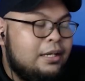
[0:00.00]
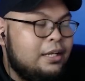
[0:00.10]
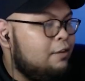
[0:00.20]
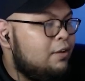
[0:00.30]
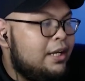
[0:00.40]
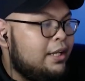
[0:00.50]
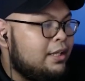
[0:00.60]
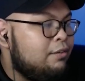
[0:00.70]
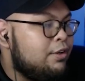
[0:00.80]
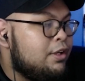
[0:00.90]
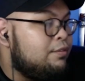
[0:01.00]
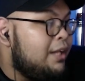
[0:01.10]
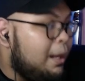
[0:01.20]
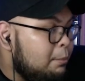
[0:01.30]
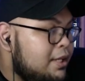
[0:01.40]
even like getting rid of
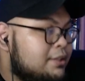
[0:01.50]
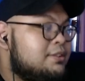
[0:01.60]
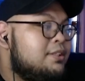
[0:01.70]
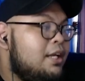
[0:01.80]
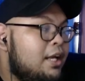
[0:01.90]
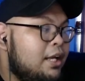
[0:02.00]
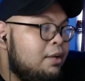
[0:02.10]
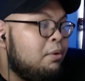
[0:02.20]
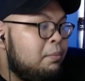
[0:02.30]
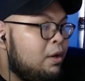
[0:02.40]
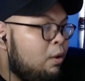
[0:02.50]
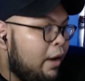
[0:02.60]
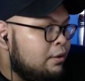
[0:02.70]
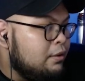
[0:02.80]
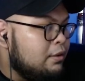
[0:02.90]
Nami's, it would be
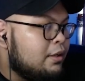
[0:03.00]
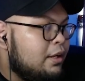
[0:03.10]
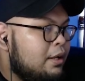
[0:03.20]
quite good